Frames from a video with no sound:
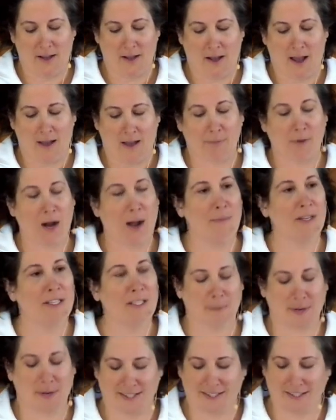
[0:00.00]
I've
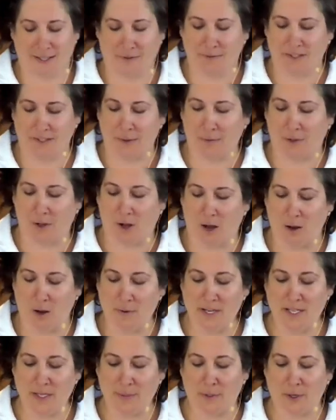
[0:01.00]
promised myself that I will
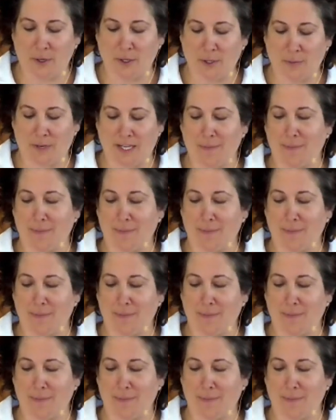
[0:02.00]
always approach my